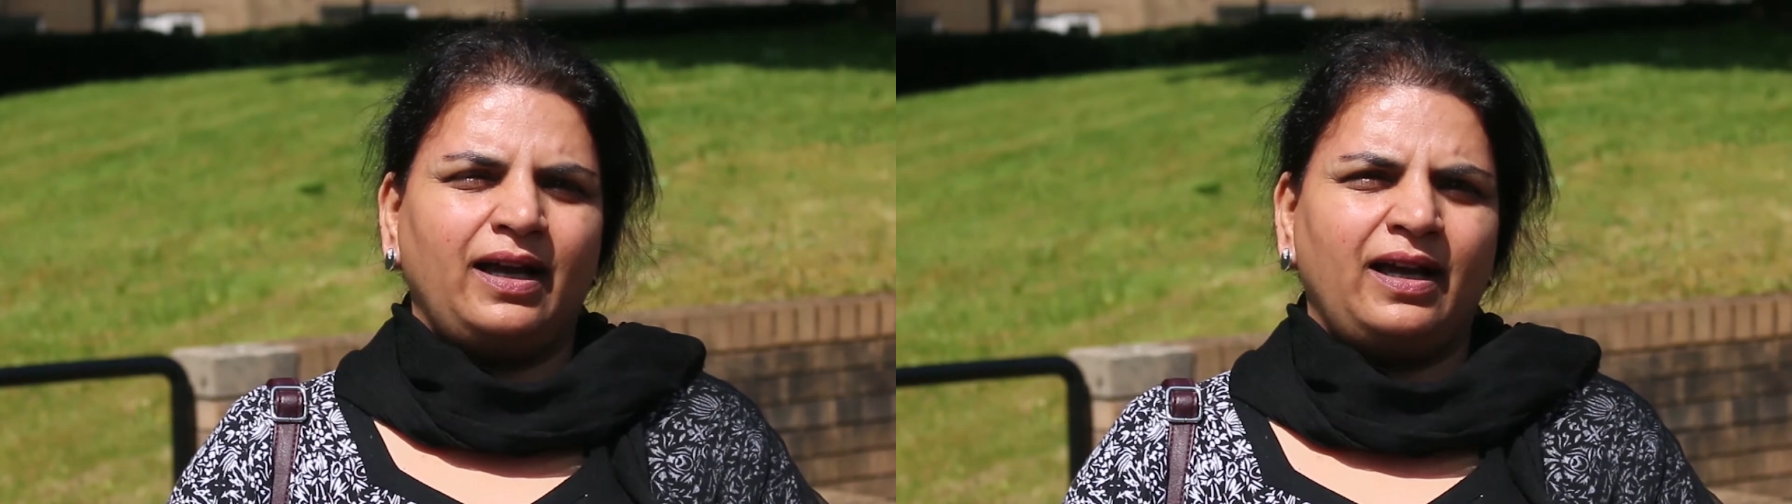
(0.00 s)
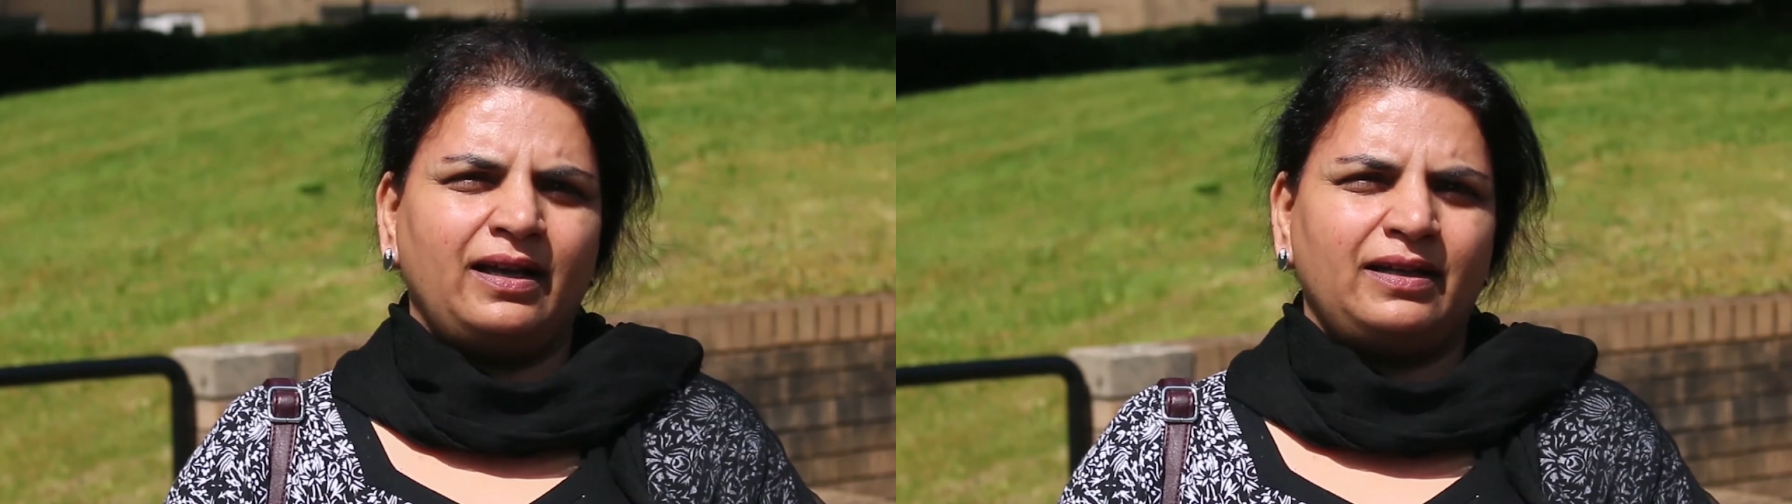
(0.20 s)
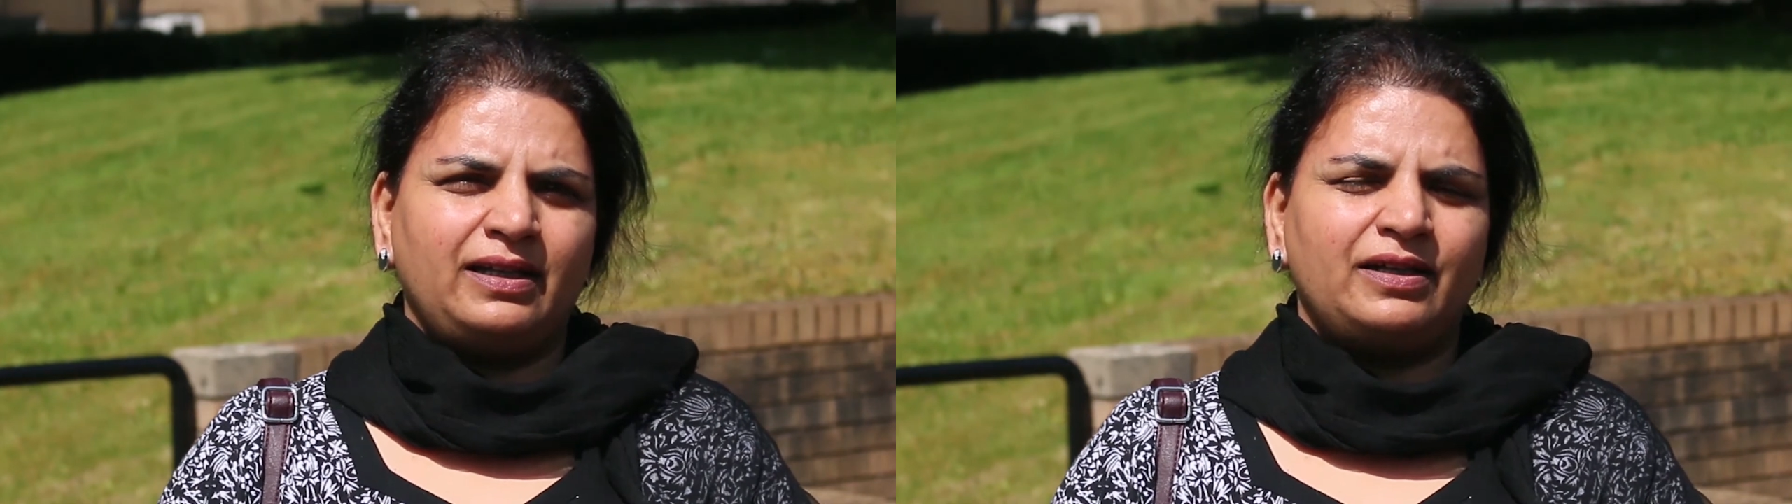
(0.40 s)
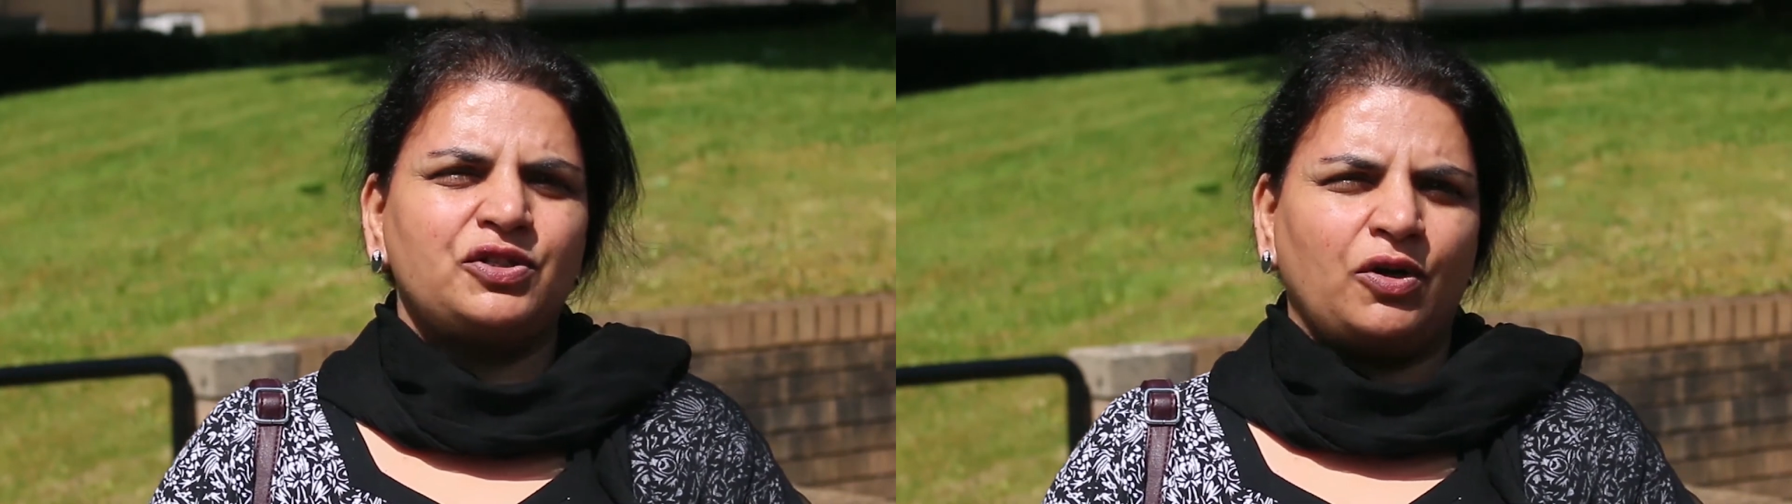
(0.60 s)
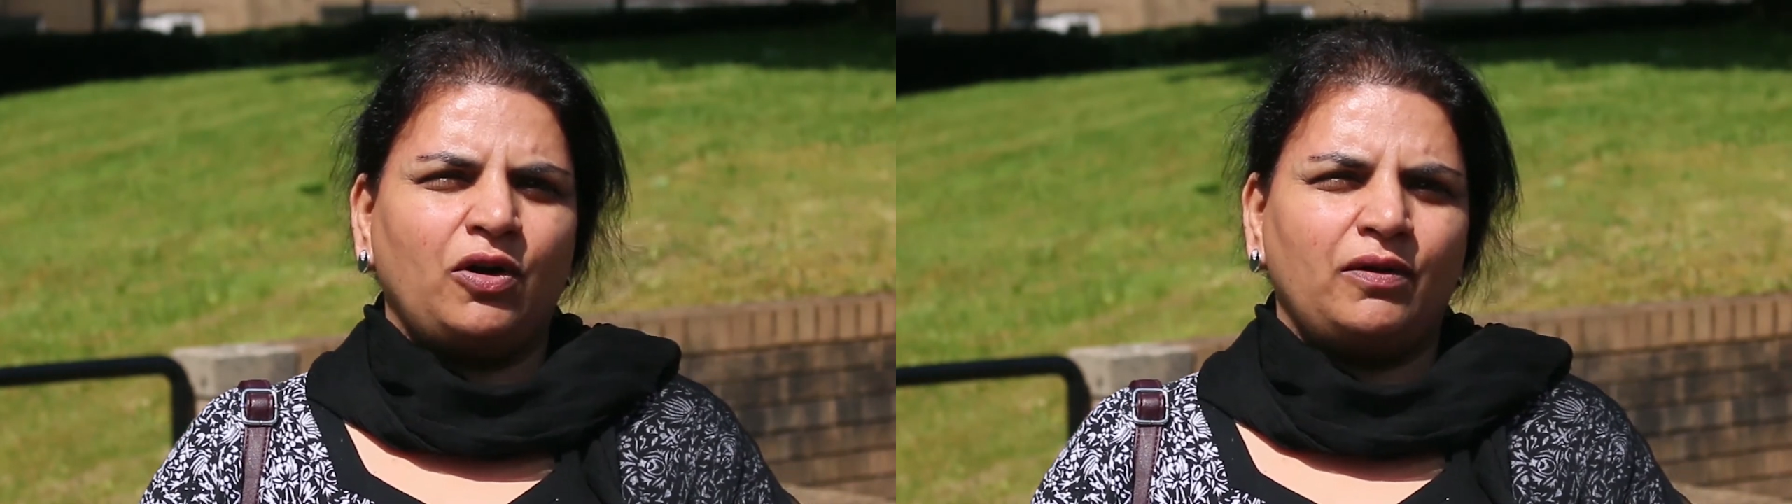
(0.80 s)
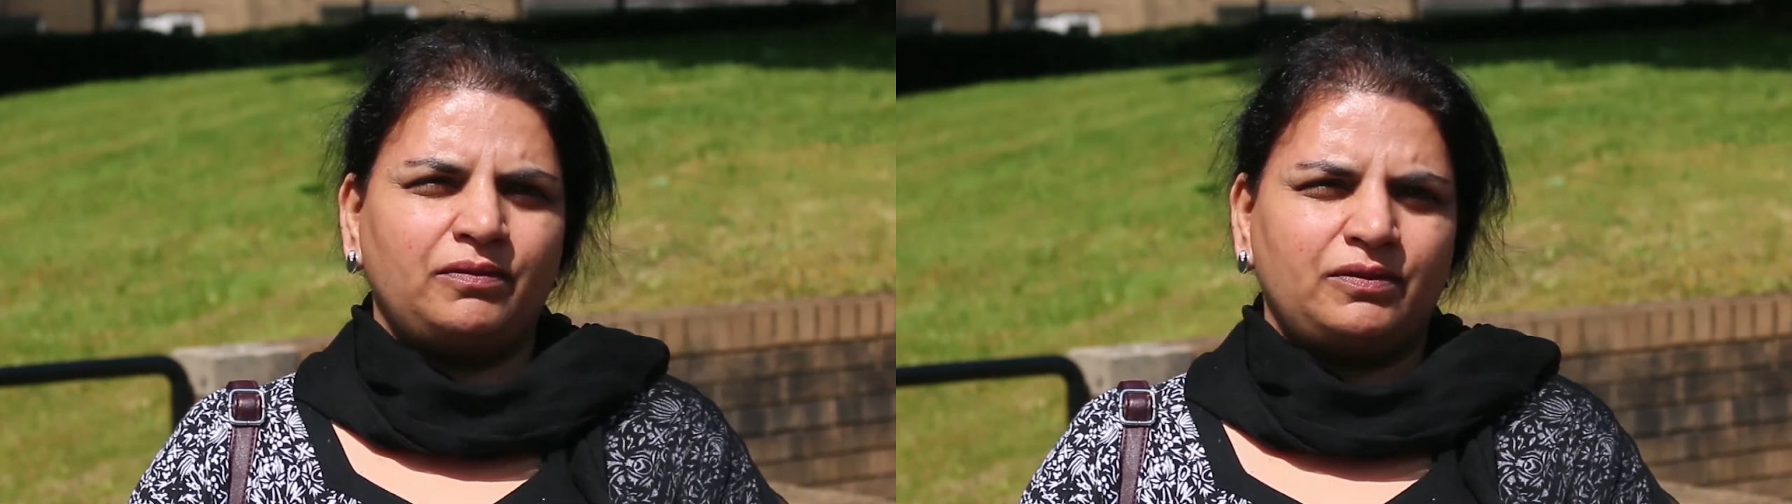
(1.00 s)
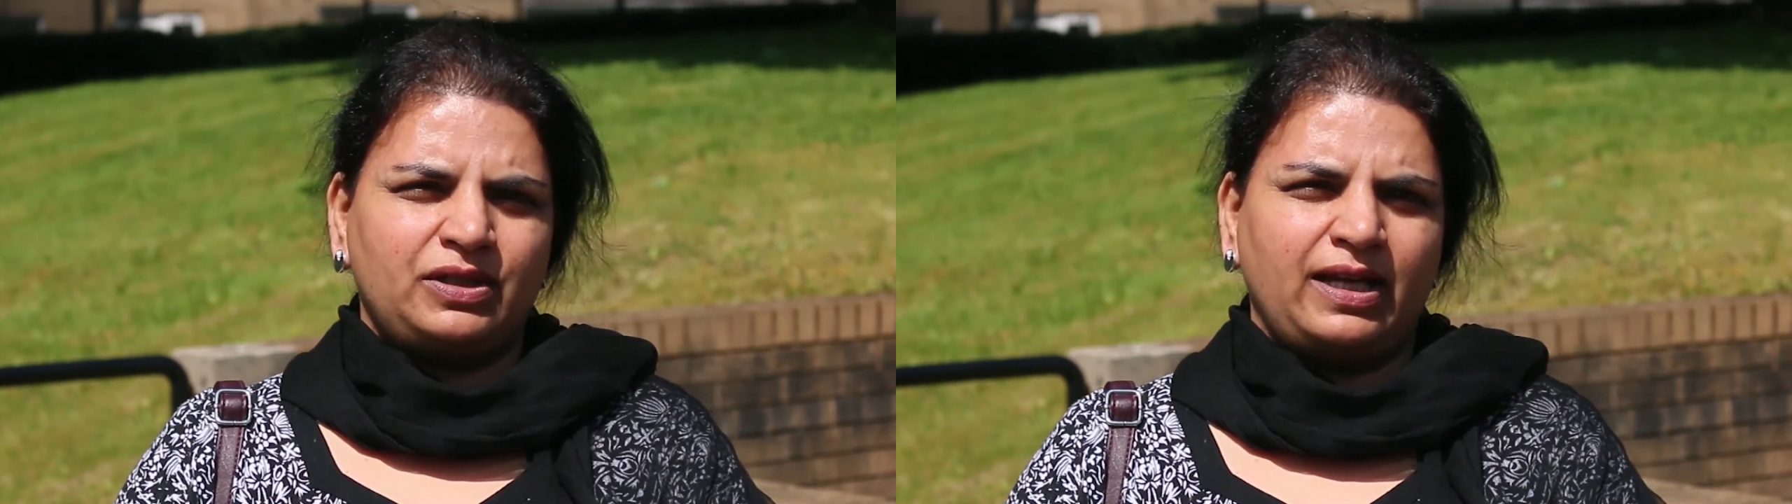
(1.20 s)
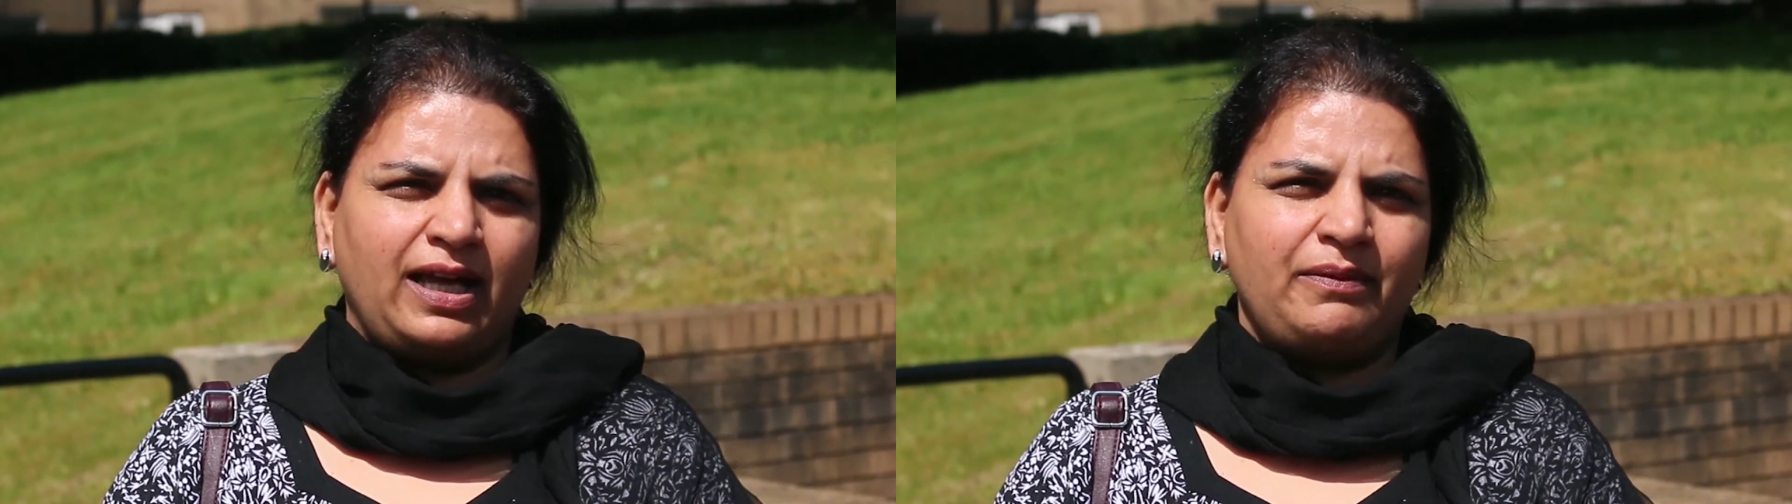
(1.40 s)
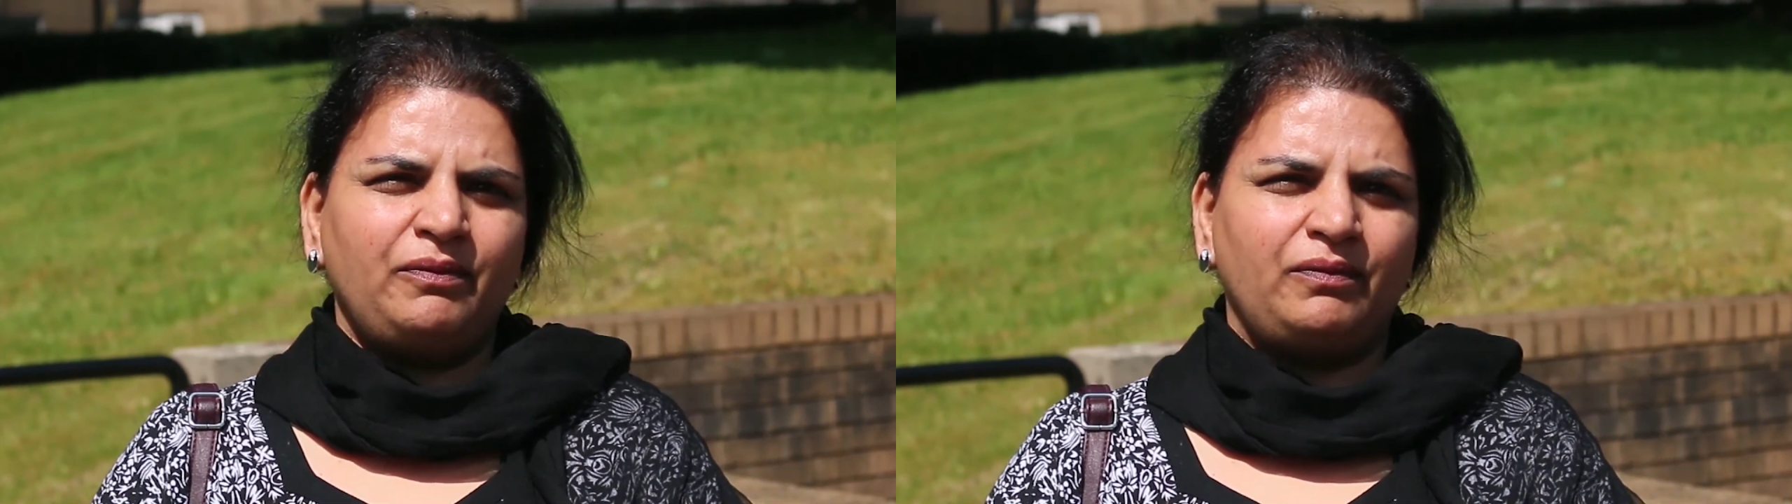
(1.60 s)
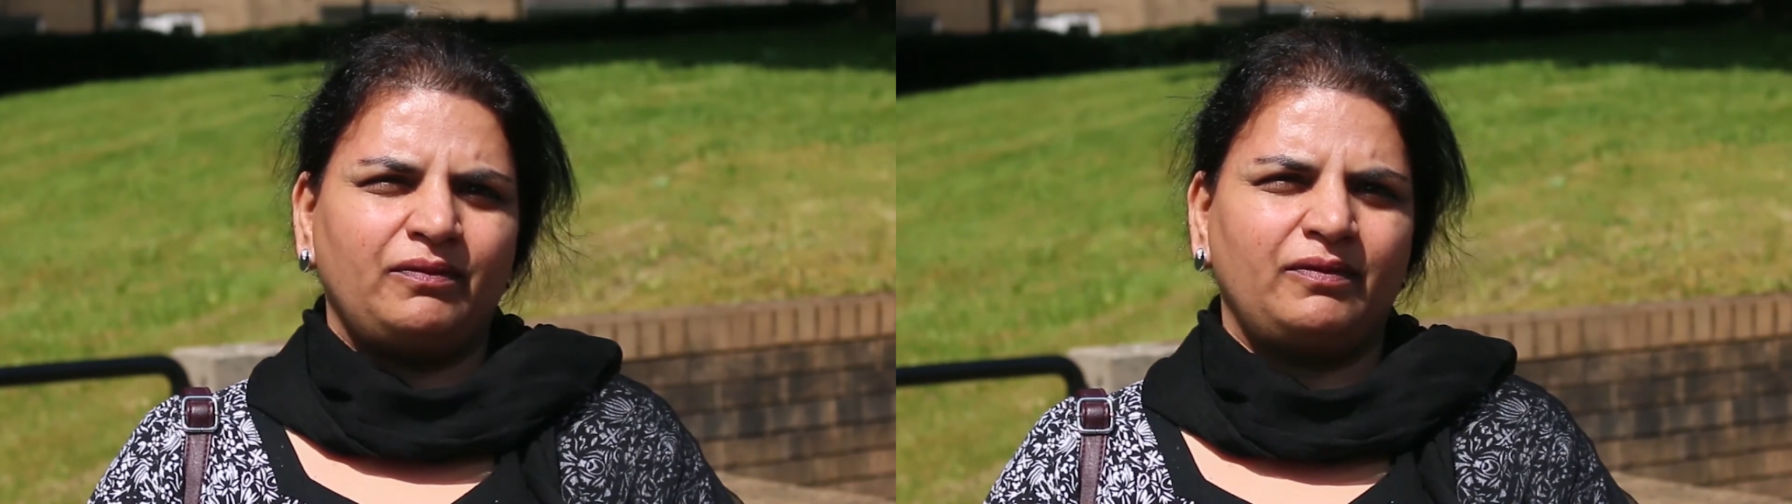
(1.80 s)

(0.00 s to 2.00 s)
and in a short time,